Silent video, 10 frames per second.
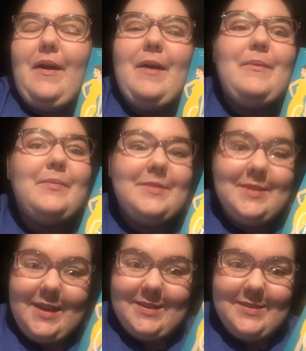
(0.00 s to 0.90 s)
I'm
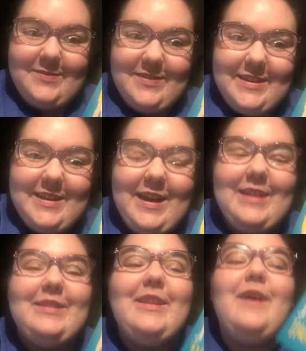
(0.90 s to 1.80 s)
obsessed with it. I
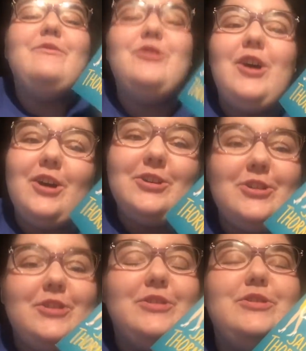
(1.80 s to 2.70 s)
love Josh
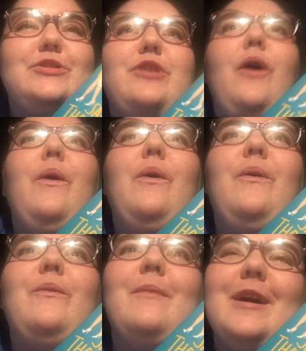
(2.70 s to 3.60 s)

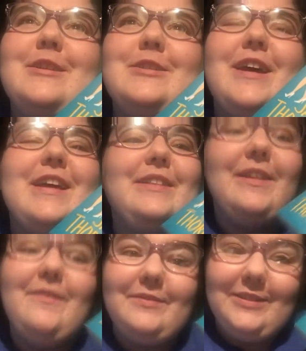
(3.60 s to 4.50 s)
so much, and I
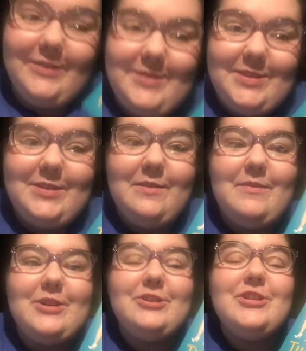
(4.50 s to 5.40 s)
love Lucy so much.